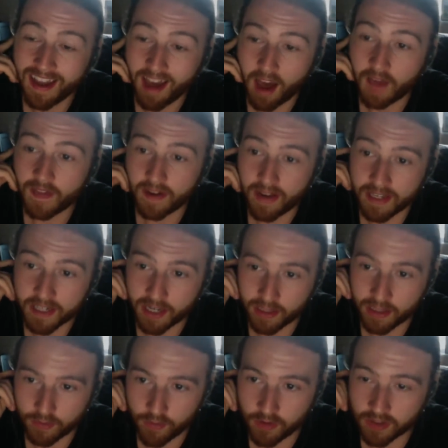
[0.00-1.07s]
And then I checked the
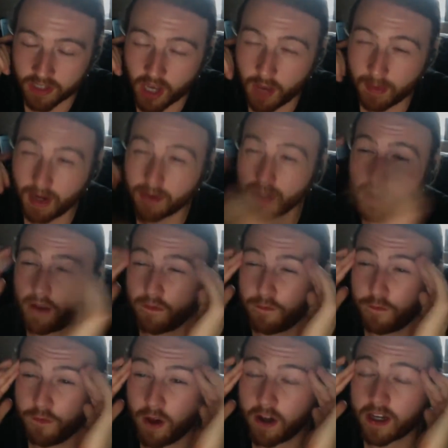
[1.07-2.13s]
runtime, and I was like,
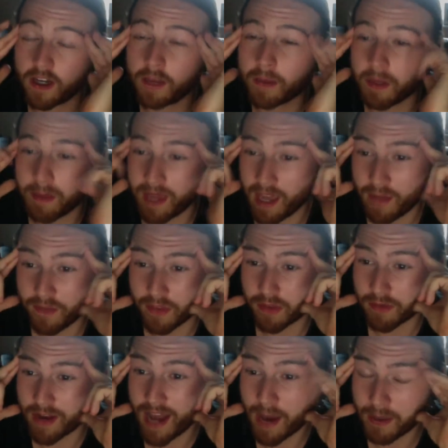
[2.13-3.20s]
"Fuck, I'm going to be here for
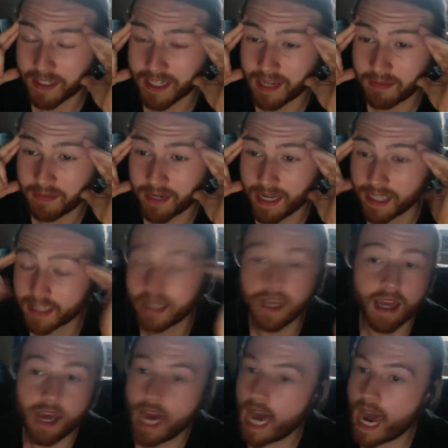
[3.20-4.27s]
3 hours 10 minutes,"
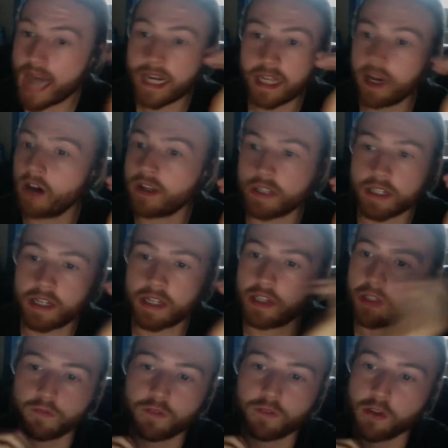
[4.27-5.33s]
and it honestly
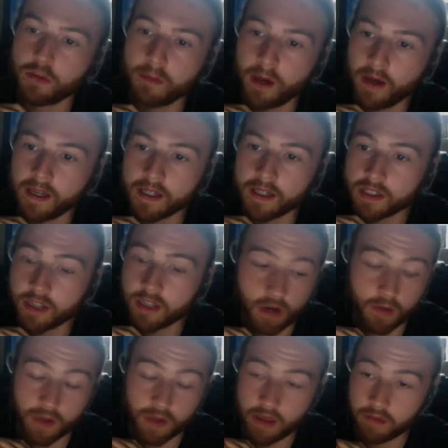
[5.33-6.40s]
just flew by.
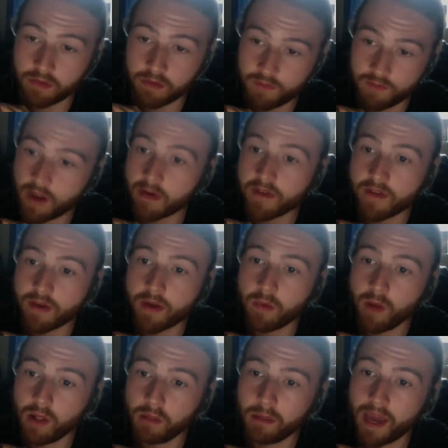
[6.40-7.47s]
So it was very, very
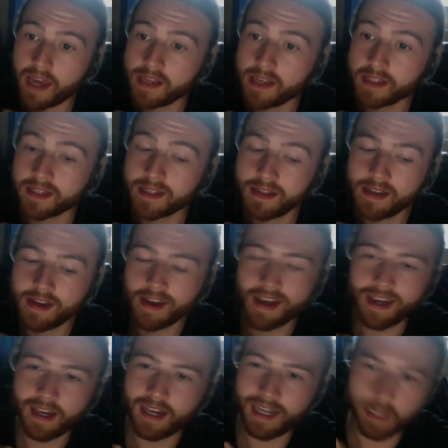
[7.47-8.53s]
well paced.
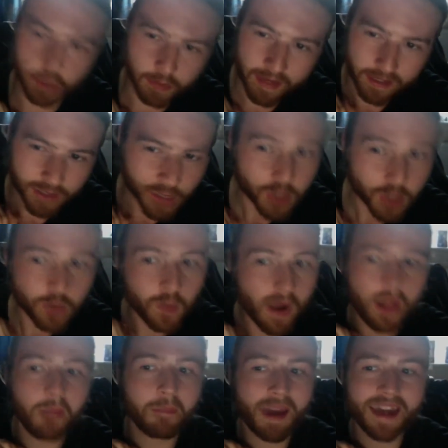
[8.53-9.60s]
A little bit too well
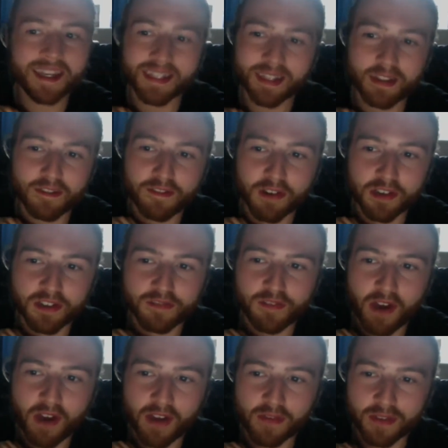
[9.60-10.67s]
paced in the first
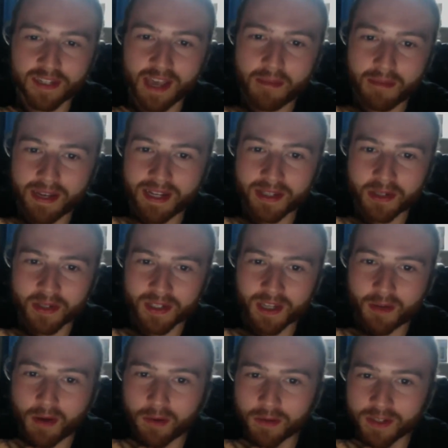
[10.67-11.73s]
5 or 10 minutes or so,
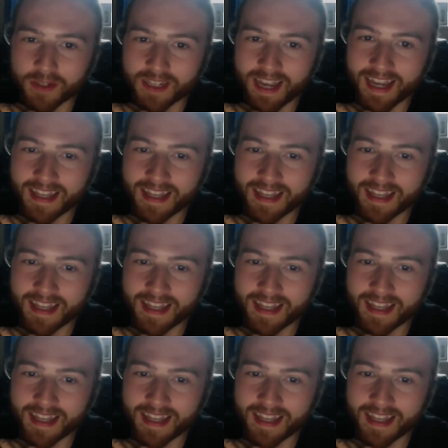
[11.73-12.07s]
I will say.